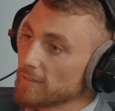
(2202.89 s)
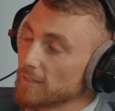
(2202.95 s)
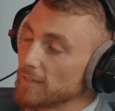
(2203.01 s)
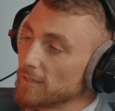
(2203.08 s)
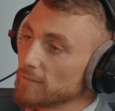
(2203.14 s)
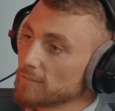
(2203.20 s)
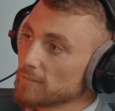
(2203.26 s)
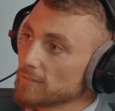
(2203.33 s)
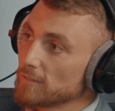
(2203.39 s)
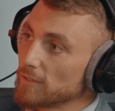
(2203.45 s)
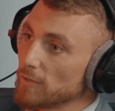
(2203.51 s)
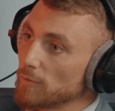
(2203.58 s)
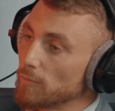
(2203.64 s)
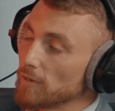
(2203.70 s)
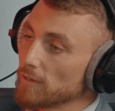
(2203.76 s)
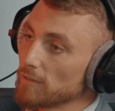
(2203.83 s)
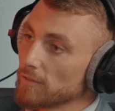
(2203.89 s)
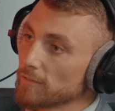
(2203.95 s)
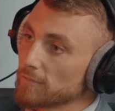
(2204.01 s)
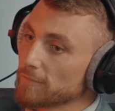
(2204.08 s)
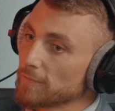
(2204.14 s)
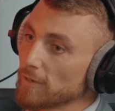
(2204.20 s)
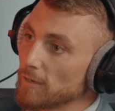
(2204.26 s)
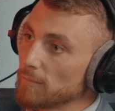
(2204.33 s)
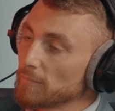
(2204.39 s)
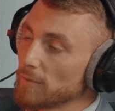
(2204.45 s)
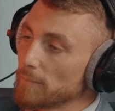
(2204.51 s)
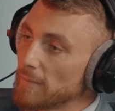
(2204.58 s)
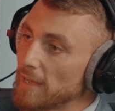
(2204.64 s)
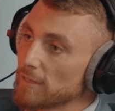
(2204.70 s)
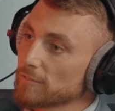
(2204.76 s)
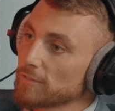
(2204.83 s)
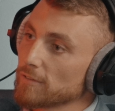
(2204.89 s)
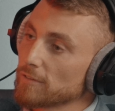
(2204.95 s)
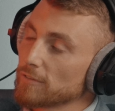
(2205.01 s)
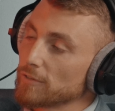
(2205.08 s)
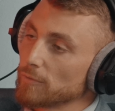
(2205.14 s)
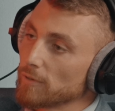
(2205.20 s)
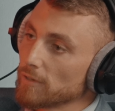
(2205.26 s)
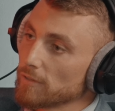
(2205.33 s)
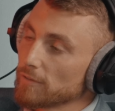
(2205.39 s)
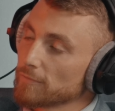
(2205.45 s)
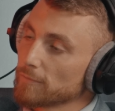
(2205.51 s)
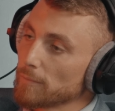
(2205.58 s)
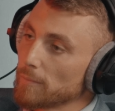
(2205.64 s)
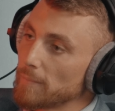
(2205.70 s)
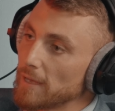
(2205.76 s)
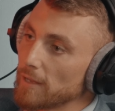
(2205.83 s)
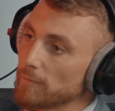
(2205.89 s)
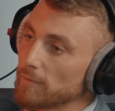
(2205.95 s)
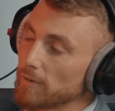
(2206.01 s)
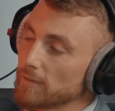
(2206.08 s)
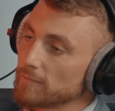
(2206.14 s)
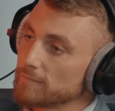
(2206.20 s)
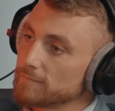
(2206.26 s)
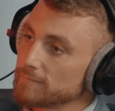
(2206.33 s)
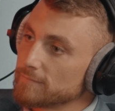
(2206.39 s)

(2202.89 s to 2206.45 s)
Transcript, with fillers: you know do you want to learn from the master or do you want to learn from the Padawan?